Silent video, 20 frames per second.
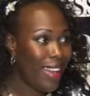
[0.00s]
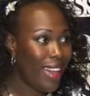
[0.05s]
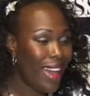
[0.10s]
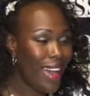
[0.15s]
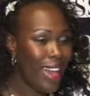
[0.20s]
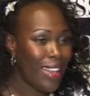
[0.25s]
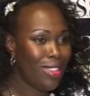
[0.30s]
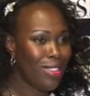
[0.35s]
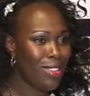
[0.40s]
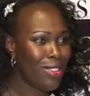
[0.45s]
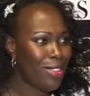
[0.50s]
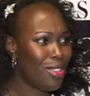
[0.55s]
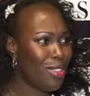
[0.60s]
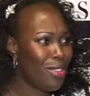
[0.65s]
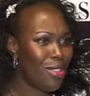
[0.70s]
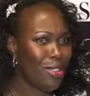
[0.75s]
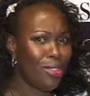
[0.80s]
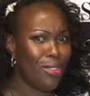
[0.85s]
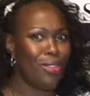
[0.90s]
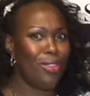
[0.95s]
And
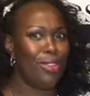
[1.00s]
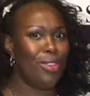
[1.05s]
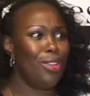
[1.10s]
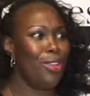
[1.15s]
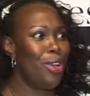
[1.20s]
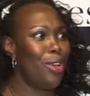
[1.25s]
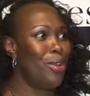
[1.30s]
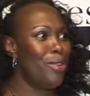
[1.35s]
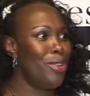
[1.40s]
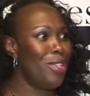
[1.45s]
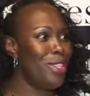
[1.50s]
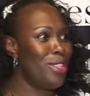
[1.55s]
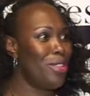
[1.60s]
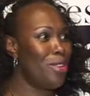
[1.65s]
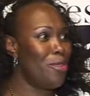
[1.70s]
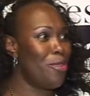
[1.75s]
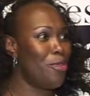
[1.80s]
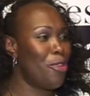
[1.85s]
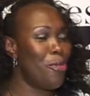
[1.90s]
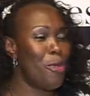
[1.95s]
you know,
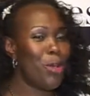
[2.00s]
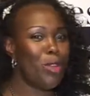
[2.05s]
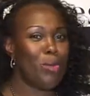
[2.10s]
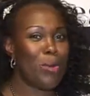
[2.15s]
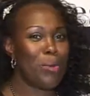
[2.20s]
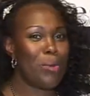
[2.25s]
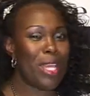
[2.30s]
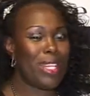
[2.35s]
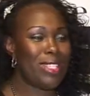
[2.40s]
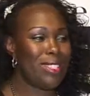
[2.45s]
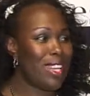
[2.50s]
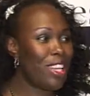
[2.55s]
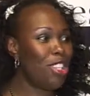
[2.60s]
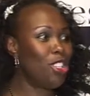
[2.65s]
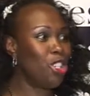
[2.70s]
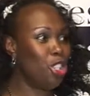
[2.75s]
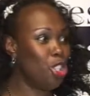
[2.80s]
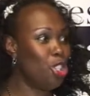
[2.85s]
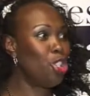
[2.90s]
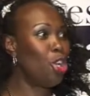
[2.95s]
for most people that's
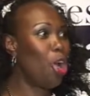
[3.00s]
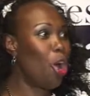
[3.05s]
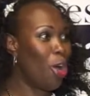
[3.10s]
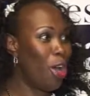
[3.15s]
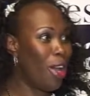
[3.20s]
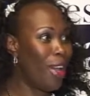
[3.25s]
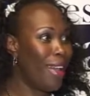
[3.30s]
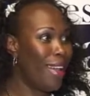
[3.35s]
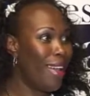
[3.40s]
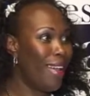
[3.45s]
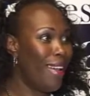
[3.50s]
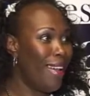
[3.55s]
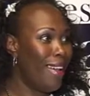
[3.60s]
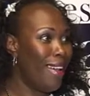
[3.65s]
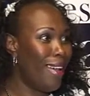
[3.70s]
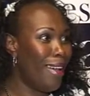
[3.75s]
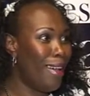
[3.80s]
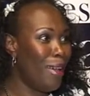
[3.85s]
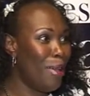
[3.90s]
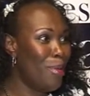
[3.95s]
such a shock,
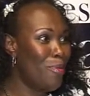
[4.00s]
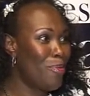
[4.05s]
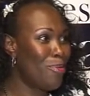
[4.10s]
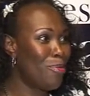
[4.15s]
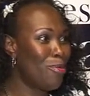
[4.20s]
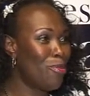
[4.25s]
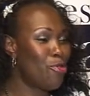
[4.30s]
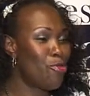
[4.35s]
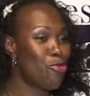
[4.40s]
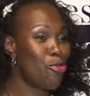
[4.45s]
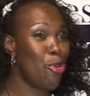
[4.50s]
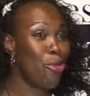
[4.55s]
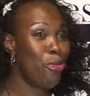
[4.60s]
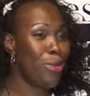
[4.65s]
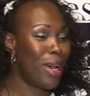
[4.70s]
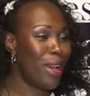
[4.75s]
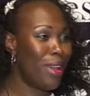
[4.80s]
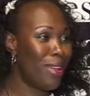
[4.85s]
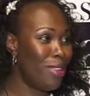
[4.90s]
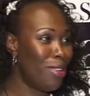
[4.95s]

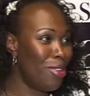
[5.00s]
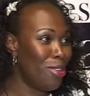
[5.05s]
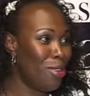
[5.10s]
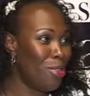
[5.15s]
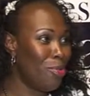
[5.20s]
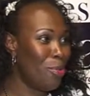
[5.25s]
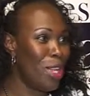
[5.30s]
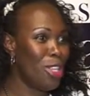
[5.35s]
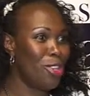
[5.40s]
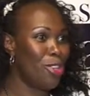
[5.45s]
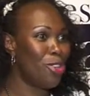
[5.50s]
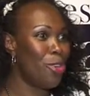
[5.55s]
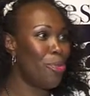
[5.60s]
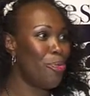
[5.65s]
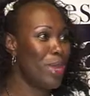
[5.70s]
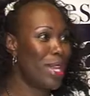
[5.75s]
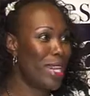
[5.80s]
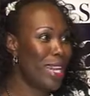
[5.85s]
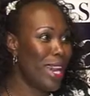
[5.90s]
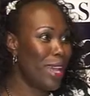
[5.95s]
trauma. One, you're not
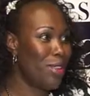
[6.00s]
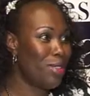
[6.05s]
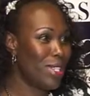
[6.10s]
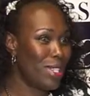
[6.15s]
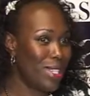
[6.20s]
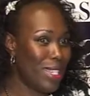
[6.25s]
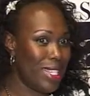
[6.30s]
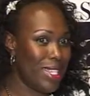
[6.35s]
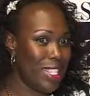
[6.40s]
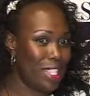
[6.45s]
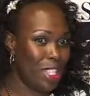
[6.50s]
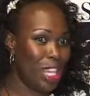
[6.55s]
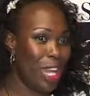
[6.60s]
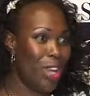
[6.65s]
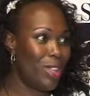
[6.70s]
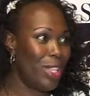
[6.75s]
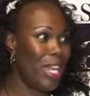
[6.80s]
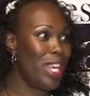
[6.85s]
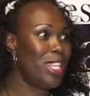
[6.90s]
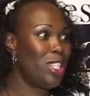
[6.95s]
being allowed to see the
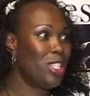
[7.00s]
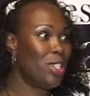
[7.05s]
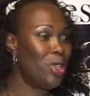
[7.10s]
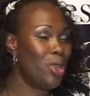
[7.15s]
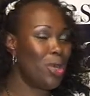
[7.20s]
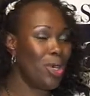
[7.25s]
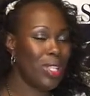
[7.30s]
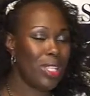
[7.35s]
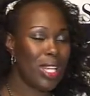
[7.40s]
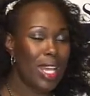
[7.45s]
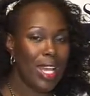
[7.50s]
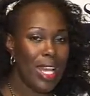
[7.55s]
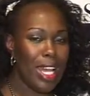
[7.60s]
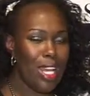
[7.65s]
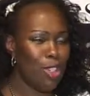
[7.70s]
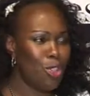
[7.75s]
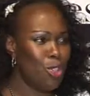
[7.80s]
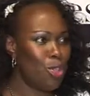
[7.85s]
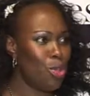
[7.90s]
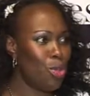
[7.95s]
child that is yours,
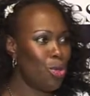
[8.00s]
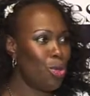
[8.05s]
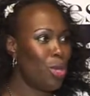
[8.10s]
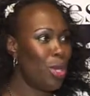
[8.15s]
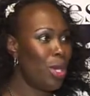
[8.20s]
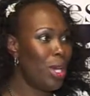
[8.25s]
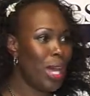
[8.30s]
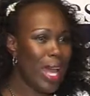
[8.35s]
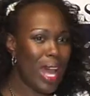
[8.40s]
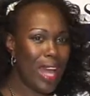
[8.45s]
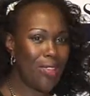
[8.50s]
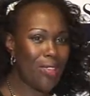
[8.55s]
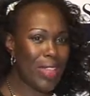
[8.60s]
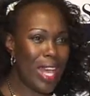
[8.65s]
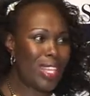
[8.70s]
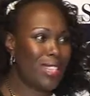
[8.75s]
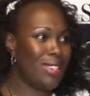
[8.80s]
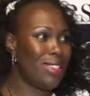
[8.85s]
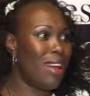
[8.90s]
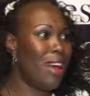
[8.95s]
and two, at
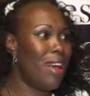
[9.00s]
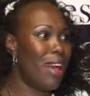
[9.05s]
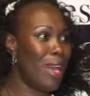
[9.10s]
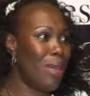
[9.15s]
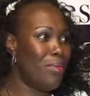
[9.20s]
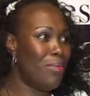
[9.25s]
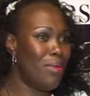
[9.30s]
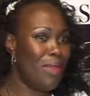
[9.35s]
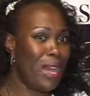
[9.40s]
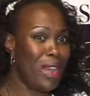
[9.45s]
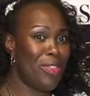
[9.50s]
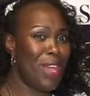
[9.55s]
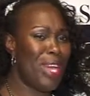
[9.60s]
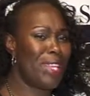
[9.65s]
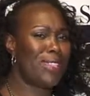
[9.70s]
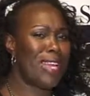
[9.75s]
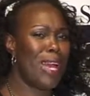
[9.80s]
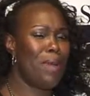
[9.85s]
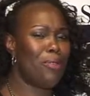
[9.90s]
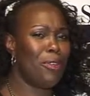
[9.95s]
that time and
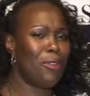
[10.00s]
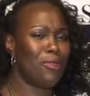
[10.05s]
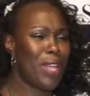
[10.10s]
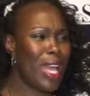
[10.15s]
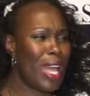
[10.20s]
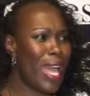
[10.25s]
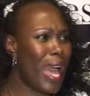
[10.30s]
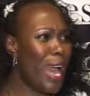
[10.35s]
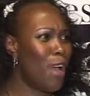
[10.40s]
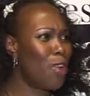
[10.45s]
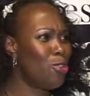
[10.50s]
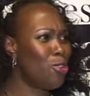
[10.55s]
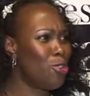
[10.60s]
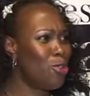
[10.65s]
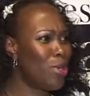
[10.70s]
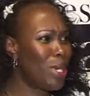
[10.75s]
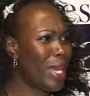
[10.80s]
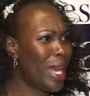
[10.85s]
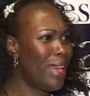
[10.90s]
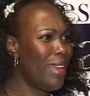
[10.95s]
that time of day, how do
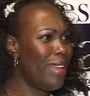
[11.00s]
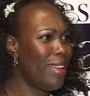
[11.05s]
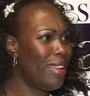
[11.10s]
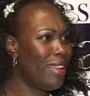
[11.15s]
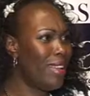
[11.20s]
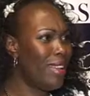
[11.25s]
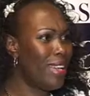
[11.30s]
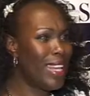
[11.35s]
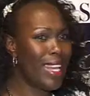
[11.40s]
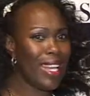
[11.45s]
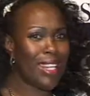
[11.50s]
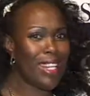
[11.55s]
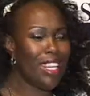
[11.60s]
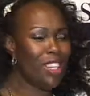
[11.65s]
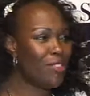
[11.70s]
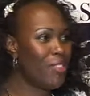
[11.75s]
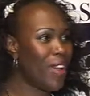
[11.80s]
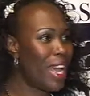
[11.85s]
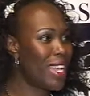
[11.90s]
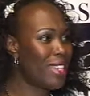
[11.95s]
you get legal
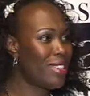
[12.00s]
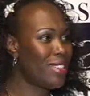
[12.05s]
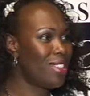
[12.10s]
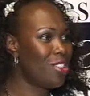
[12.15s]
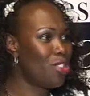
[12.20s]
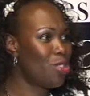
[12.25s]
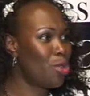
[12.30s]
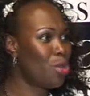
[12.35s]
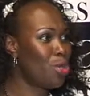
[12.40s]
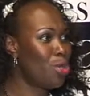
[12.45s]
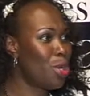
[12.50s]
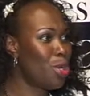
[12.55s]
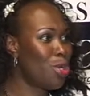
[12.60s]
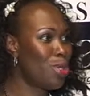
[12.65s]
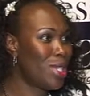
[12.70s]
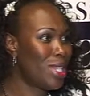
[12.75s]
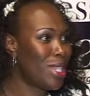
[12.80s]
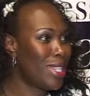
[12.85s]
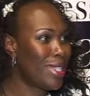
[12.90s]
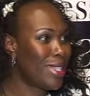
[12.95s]
advice at short
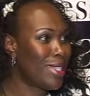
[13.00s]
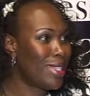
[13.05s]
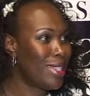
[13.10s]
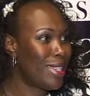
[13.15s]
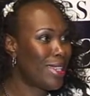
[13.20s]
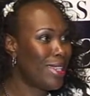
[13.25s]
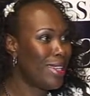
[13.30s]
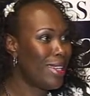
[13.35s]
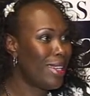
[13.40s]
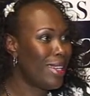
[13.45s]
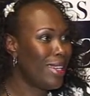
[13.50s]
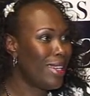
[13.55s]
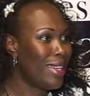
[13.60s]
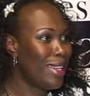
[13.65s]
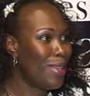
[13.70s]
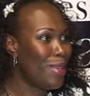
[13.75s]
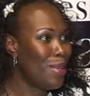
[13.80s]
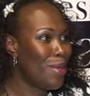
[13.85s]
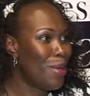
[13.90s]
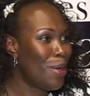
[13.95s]
notice?
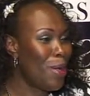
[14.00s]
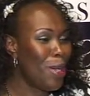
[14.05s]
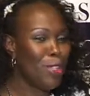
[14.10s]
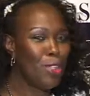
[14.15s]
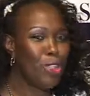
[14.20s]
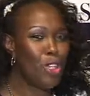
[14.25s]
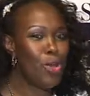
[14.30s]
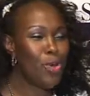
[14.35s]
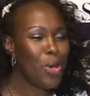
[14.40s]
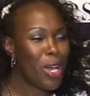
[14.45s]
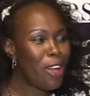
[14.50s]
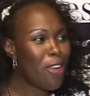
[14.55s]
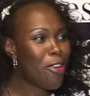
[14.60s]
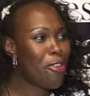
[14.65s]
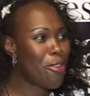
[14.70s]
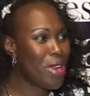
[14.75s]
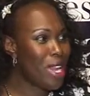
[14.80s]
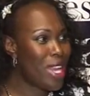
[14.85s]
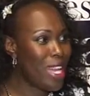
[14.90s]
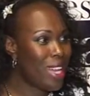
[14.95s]
You know, and do you
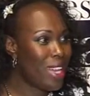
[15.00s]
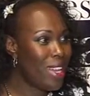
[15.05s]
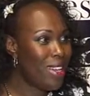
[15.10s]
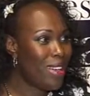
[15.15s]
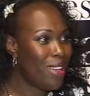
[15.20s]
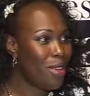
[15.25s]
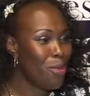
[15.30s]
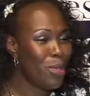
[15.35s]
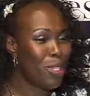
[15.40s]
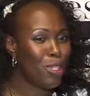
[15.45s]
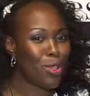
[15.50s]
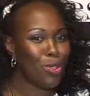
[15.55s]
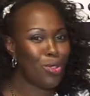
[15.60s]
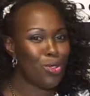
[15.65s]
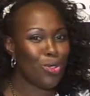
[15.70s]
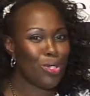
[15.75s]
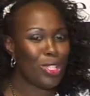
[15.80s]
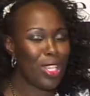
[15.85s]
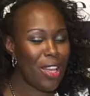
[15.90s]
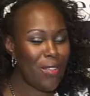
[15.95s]
agree with
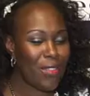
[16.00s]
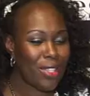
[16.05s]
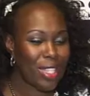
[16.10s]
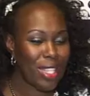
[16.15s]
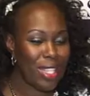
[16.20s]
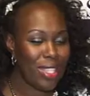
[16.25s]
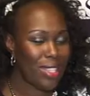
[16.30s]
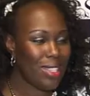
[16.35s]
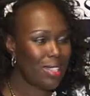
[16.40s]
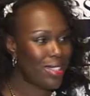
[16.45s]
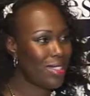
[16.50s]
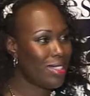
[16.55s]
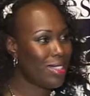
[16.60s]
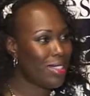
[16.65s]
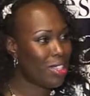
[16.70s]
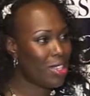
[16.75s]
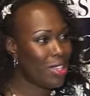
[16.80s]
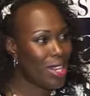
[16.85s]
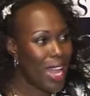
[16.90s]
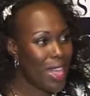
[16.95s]
social services
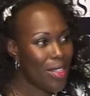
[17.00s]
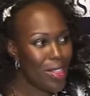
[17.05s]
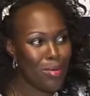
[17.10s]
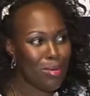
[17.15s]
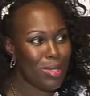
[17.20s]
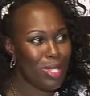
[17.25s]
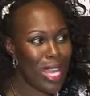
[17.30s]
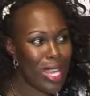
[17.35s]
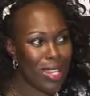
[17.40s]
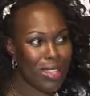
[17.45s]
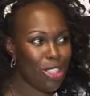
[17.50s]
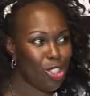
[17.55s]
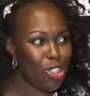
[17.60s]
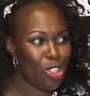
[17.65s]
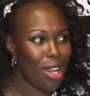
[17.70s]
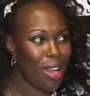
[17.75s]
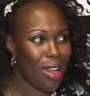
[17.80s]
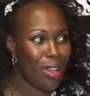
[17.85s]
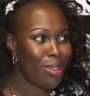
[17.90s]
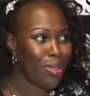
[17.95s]
to let them take the
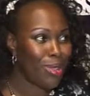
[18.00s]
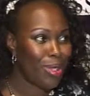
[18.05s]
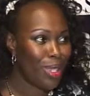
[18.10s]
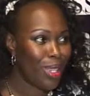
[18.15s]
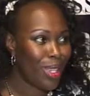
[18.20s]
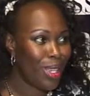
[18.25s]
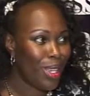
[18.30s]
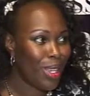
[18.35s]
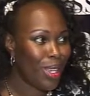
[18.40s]
child?